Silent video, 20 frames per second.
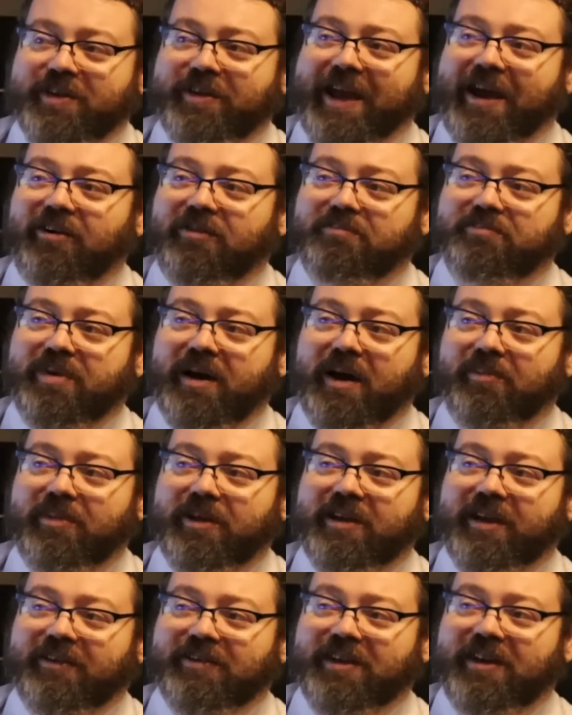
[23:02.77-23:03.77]
one out in
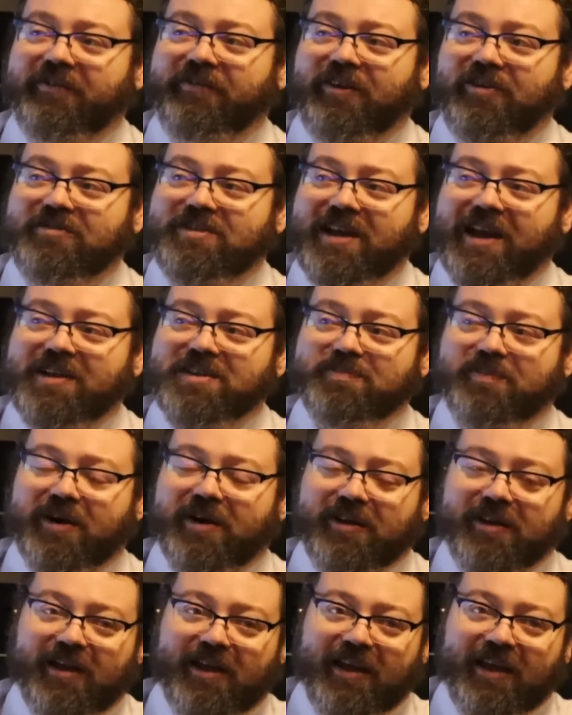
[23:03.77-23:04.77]
public. I did a few times,
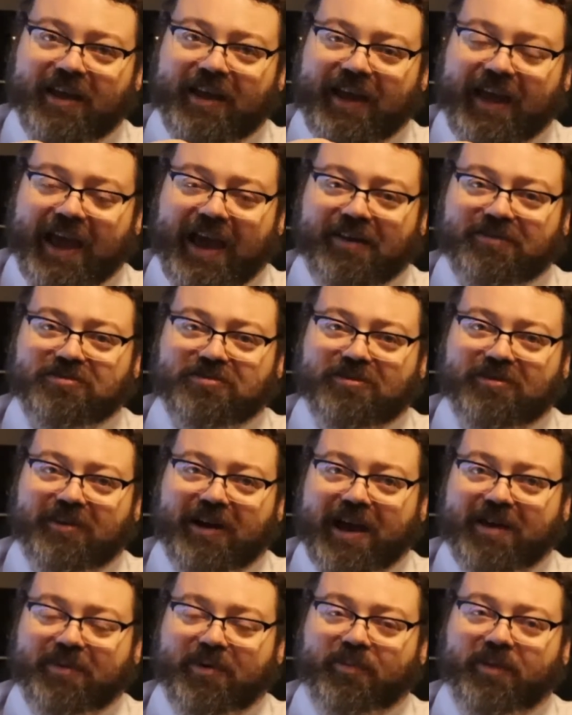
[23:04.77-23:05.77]
but after
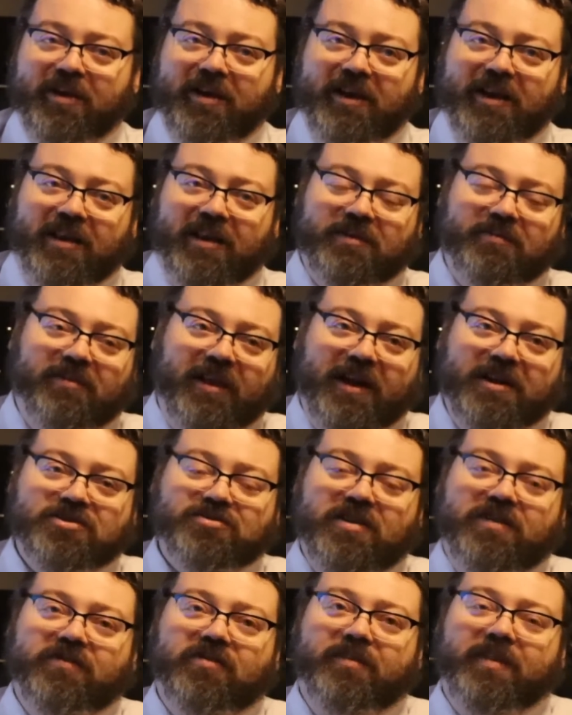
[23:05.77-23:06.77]
I've been wearing it on the live
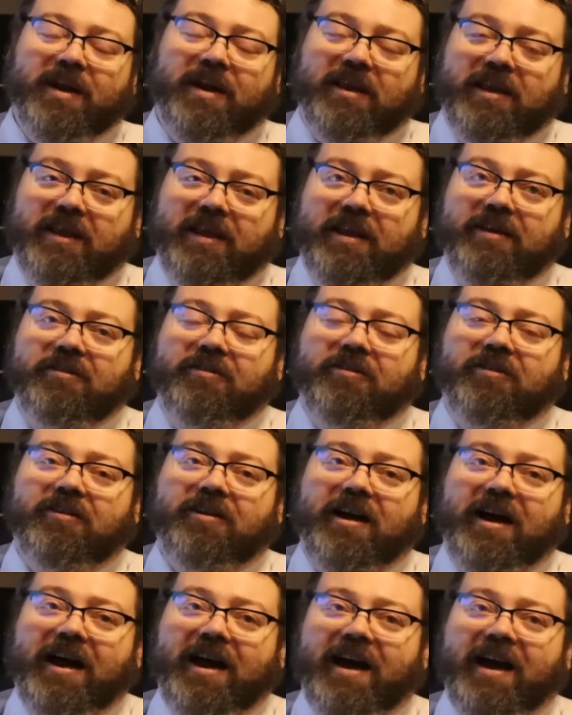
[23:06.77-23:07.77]
stream for about a year,
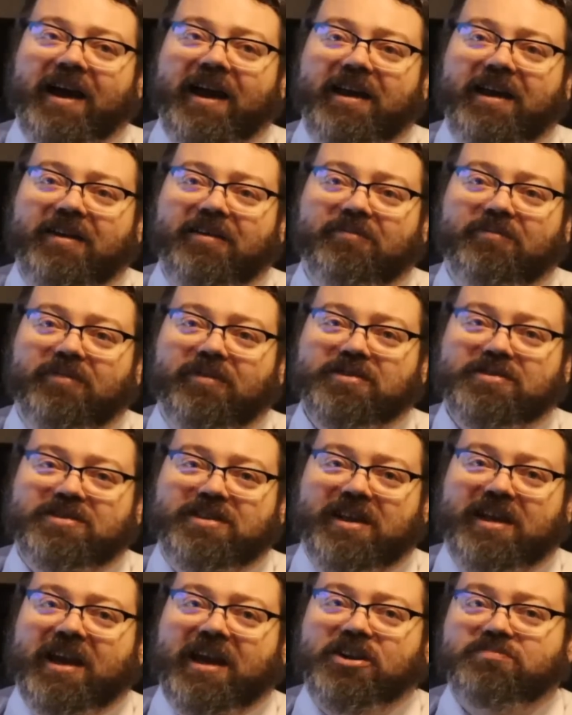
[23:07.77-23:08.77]
I was
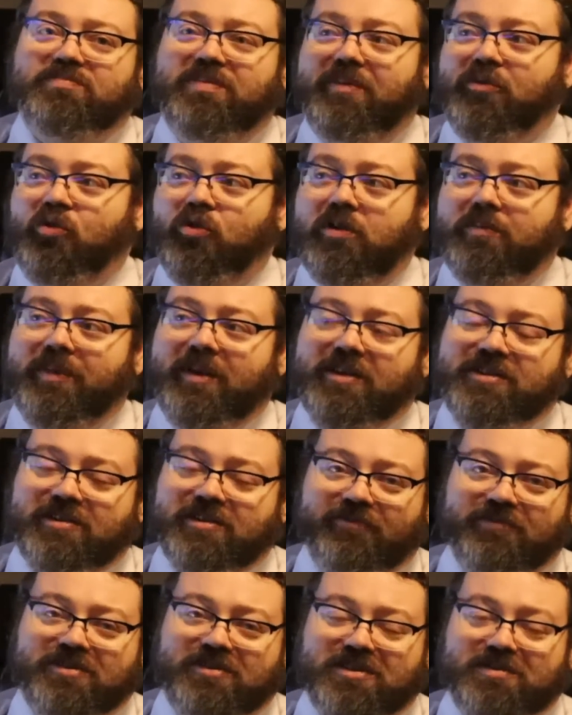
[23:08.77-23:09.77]
thinking I should probably order
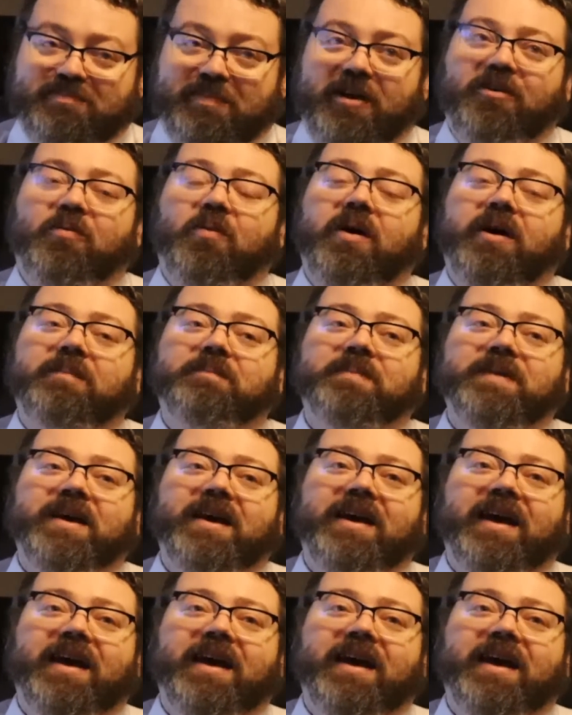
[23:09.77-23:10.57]
myself a spare one.